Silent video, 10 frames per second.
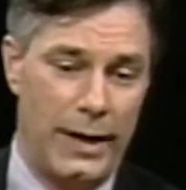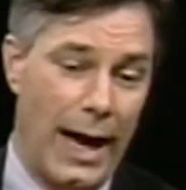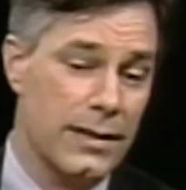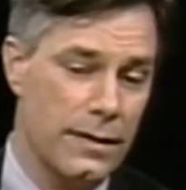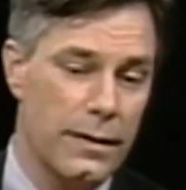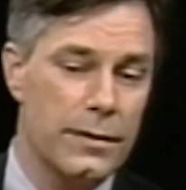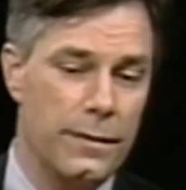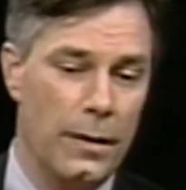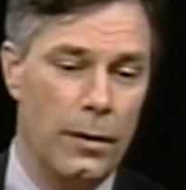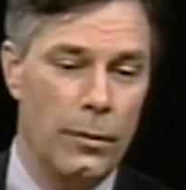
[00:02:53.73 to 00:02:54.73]
cast of
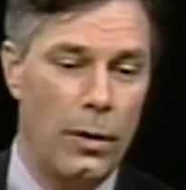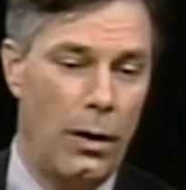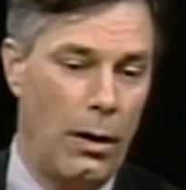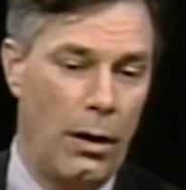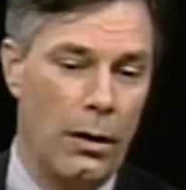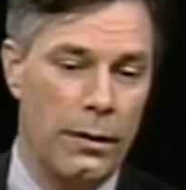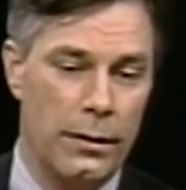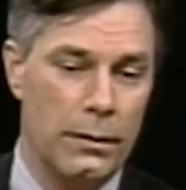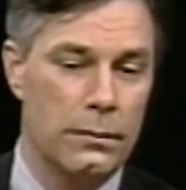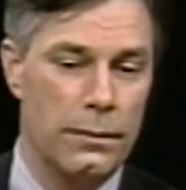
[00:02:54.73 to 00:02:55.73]
this film are
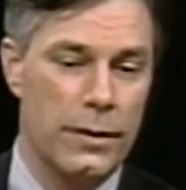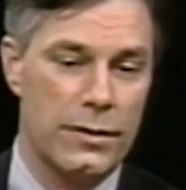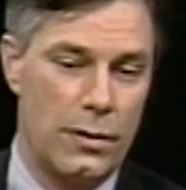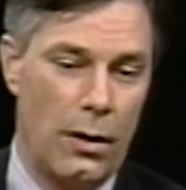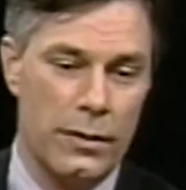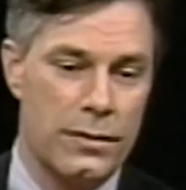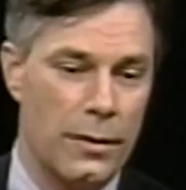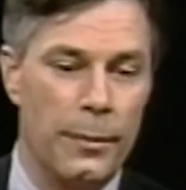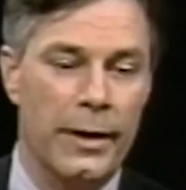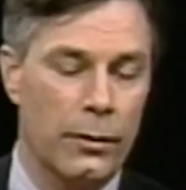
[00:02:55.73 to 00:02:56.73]
the stars
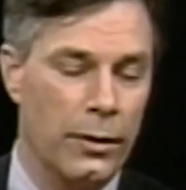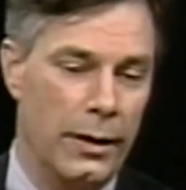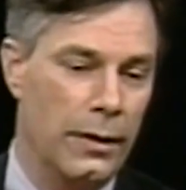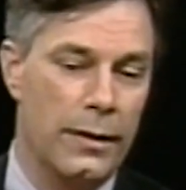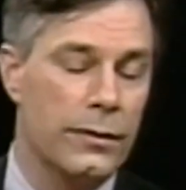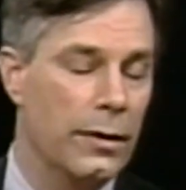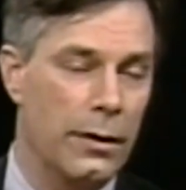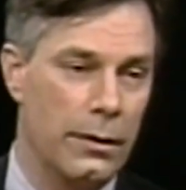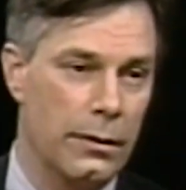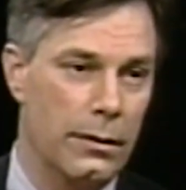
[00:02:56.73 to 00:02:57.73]
that are being created this year.